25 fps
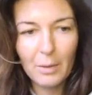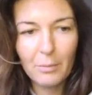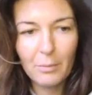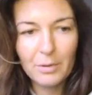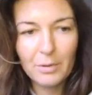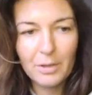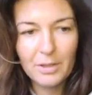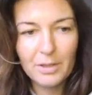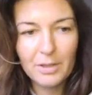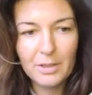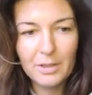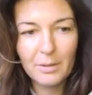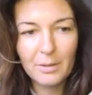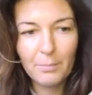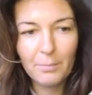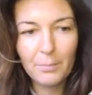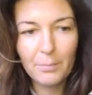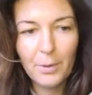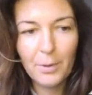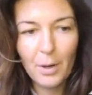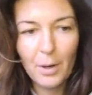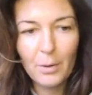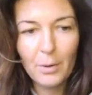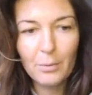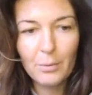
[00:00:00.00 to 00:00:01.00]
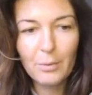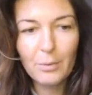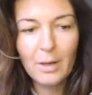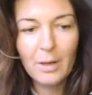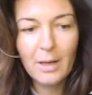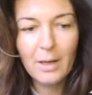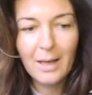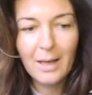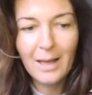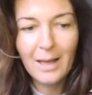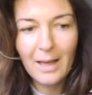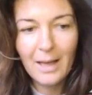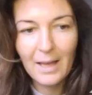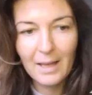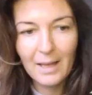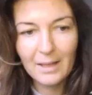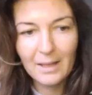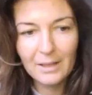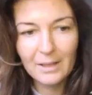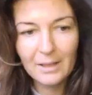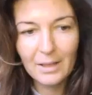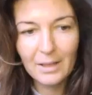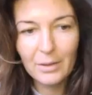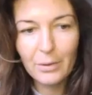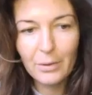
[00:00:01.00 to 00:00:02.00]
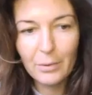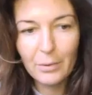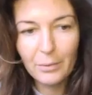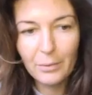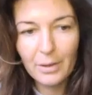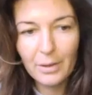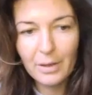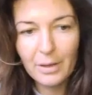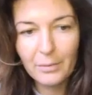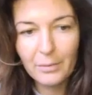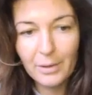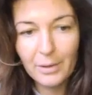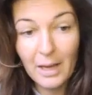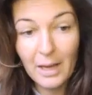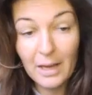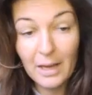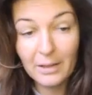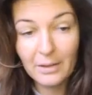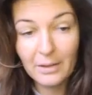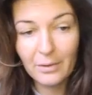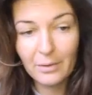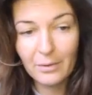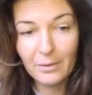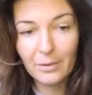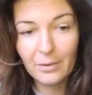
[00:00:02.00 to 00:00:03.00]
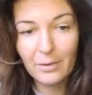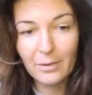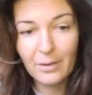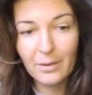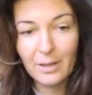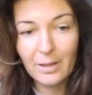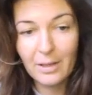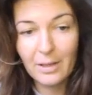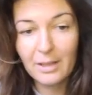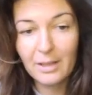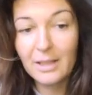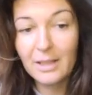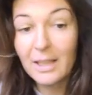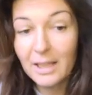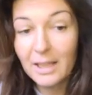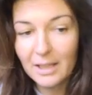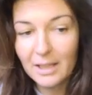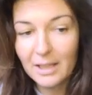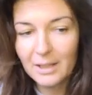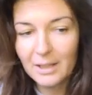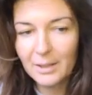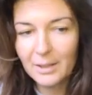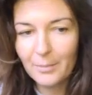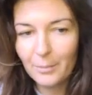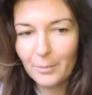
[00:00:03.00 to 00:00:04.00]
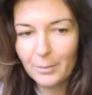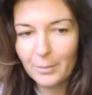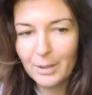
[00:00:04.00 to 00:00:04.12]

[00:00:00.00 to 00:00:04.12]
which is the Pro and the Nurie Creator Elite.